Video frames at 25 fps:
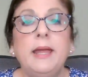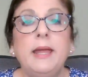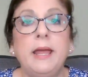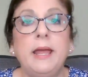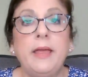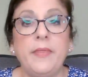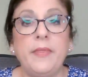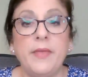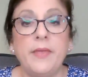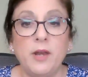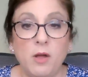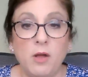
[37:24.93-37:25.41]

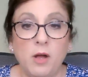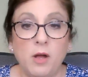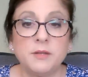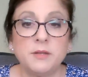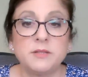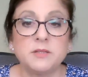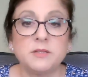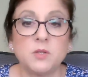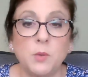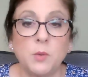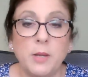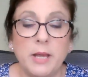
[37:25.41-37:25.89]
And then
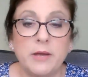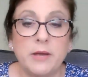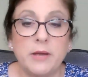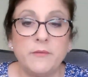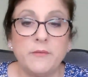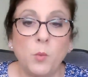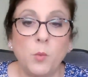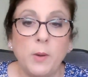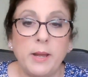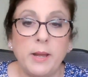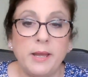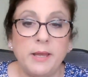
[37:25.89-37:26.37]
also have a
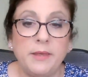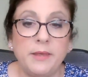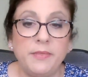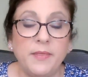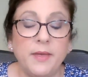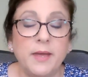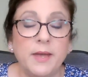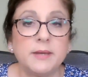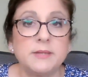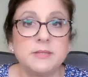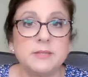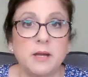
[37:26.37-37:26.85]
way
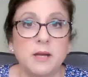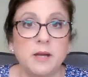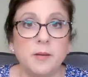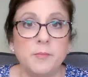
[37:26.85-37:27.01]
that